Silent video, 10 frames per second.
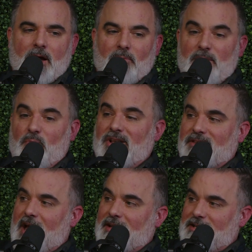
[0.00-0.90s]
we will
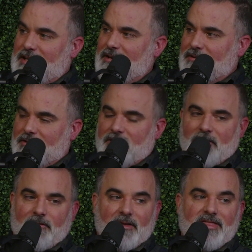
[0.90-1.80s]
not yield,
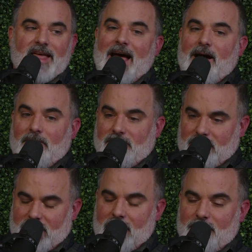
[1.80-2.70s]
for thou,
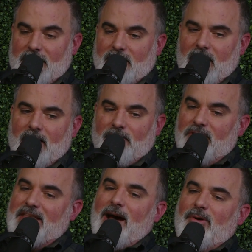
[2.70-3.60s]
that being God, for
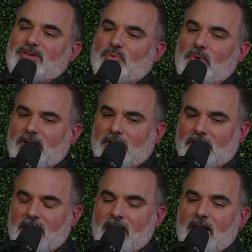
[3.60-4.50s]
thou hast
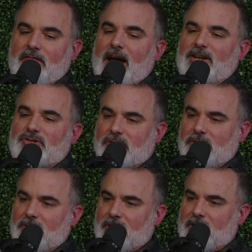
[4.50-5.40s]
willed thy
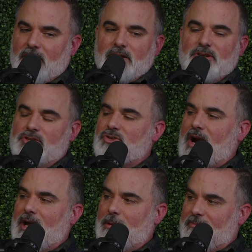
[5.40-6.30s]
truth to
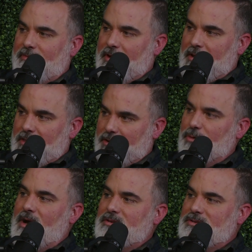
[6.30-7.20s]
triumph
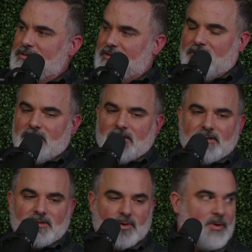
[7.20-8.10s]
through us.
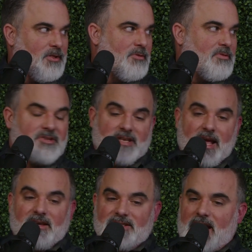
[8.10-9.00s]
So, what Luther is
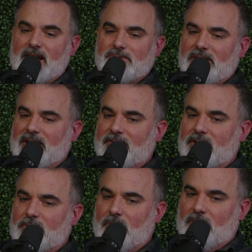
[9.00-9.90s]
saying is, yes, we live in
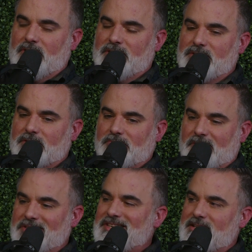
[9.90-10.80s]
a world that is a
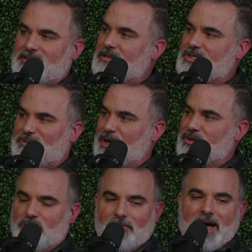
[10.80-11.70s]
contested
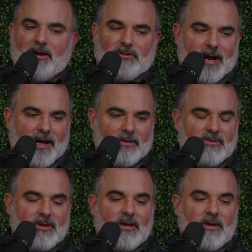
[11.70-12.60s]
spiritual battleground.